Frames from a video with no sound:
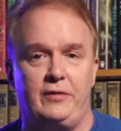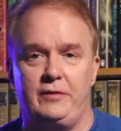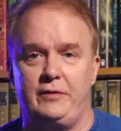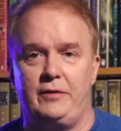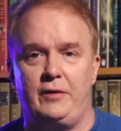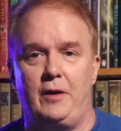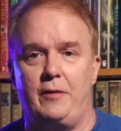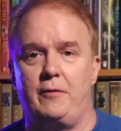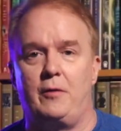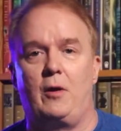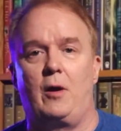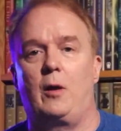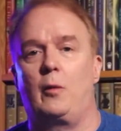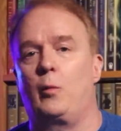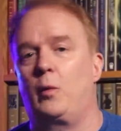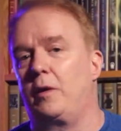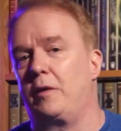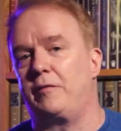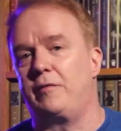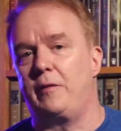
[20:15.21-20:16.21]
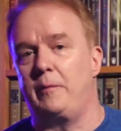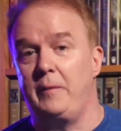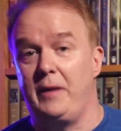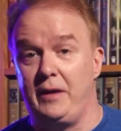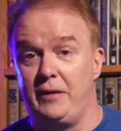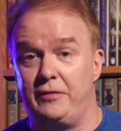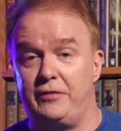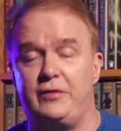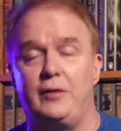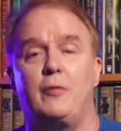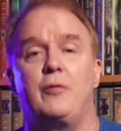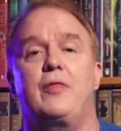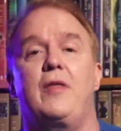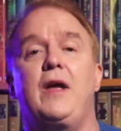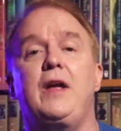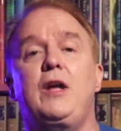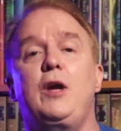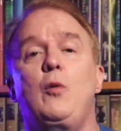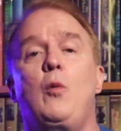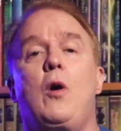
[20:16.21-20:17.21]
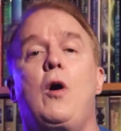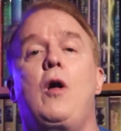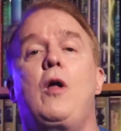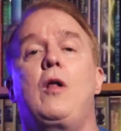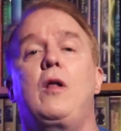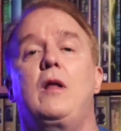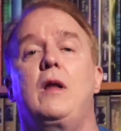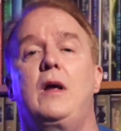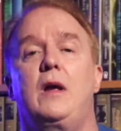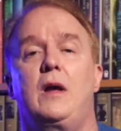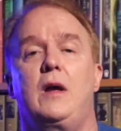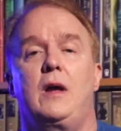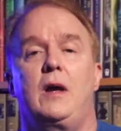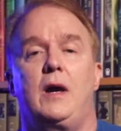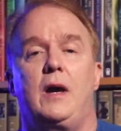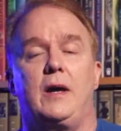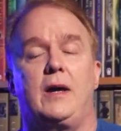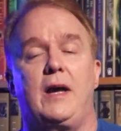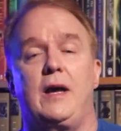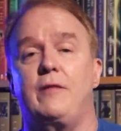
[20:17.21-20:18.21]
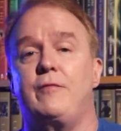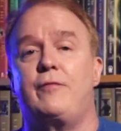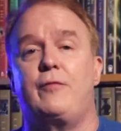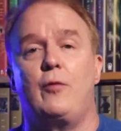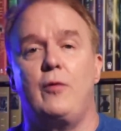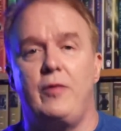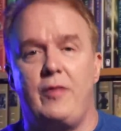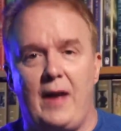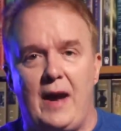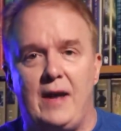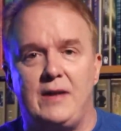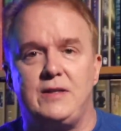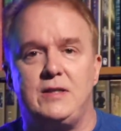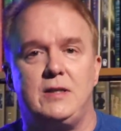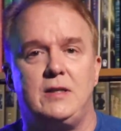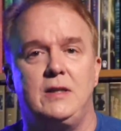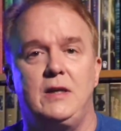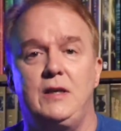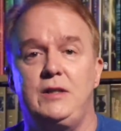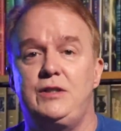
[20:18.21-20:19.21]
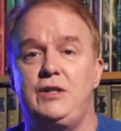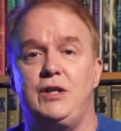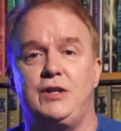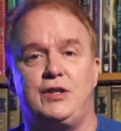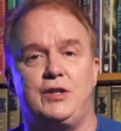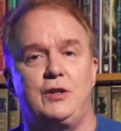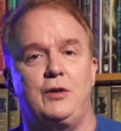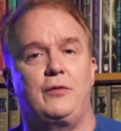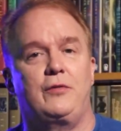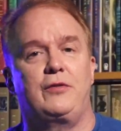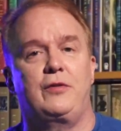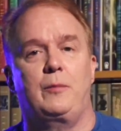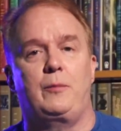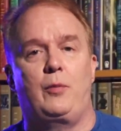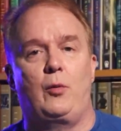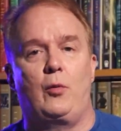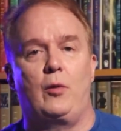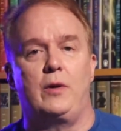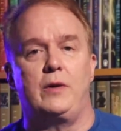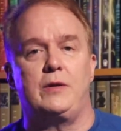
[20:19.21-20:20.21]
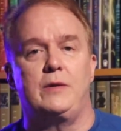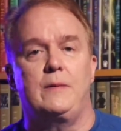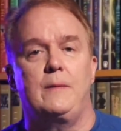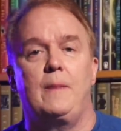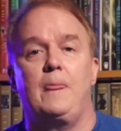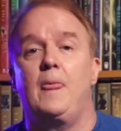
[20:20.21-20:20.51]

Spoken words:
and other artwork for me. So thank you all again for that additional support.